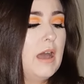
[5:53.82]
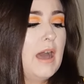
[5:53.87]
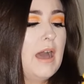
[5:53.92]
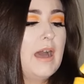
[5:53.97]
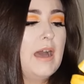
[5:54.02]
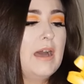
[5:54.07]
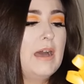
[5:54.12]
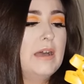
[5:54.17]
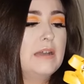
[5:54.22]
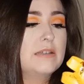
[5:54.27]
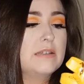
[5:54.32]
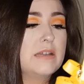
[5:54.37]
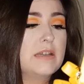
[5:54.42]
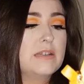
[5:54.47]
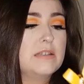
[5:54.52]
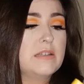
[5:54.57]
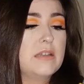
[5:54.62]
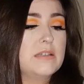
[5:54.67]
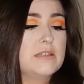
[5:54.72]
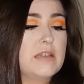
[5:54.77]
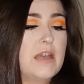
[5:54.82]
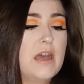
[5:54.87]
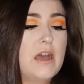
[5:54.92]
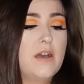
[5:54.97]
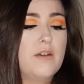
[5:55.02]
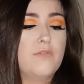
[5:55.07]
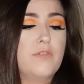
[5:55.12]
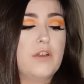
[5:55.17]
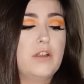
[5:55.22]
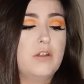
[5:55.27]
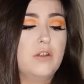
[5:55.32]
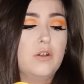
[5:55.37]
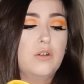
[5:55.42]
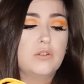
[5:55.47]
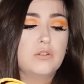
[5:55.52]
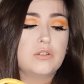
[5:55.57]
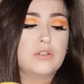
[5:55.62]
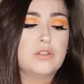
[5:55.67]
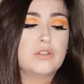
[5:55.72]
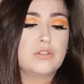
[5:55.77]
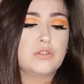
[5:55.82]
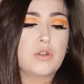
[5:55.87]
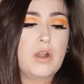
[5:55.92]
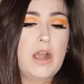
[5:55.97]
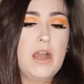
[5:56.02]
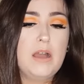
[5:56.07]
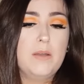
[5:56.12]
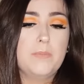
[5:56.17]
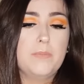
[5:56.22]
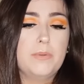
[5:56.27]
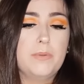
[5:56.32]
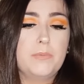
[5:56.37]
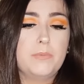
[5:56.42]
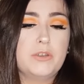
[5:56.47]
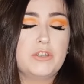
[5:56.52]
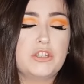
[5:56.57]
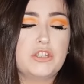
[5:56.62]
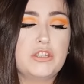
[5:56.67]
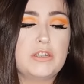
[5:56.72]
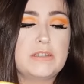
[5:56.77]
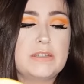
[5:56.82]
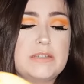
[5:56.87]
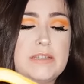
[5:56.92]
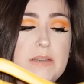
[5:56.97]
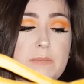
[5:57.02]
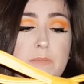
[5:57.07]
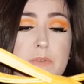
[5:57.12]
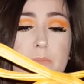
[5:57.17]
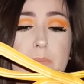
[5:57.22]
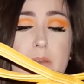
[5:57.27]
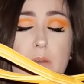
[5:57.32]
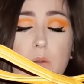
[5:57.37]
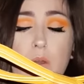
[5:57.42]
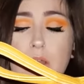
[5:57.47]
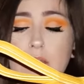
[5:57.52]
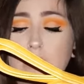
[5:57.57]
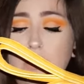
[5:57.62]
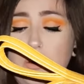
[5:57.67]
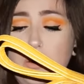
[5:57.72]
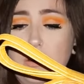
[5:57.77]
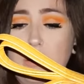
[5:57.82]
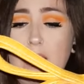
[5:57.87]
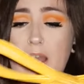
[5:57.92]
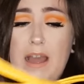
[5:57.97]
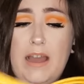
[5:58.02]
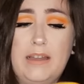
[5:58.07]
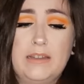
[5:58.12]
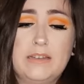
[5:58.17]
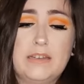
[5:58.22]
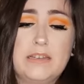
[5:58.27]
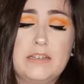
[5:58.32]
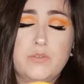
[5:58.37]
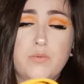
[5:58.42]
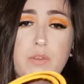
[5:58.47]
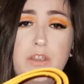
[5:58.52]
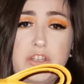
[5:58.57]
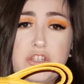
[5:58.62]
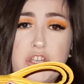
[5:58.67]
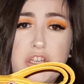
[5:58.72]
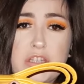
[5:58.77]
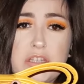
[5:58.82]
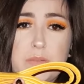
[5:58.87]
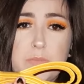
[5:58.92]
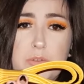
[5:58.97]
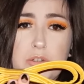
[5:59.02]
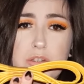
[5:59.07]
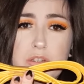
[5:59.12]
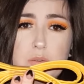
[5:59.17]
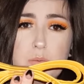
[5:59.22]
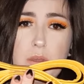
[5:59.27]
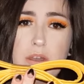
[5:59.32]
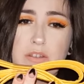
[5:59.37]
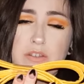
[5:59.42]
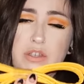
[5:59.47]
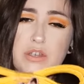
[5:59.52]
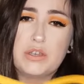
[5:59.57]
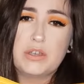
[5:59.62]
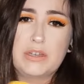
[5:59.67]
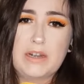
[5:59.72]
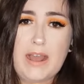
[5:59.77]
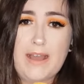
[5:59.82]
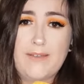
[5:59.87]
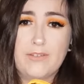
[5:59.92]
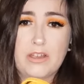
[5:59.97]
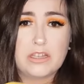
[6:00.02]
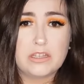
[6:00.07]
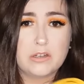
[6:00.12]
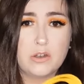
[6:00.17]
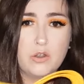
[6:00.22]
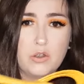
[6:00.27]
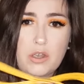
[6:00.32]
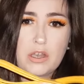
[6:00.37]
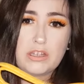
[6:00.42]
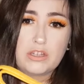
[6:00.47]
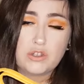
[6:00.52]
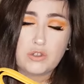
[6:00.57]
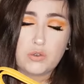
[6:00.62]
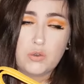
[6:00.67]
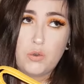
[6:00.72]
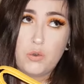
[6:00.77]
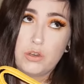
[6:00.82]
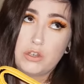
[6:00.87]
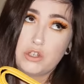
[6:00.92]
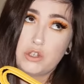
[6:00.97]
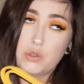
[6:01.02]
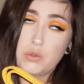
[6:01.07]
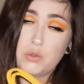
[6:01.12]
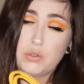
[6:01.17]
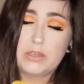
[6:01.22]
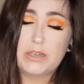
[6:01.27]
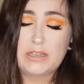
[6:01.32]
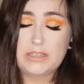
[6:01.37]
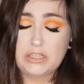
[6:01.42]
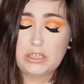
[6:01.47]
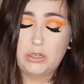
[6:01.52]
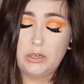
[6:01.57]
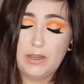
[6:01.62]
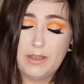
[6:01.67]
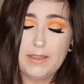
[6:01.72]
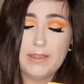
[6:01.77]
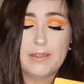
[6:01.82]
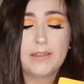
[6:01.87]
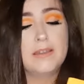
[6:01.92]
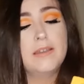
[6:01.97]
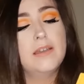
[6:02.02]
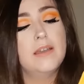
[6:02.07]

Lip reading: And it does have a long strap, which does seem to be quite long, and it's readjustable as well, so you can have it as long or as short as you like.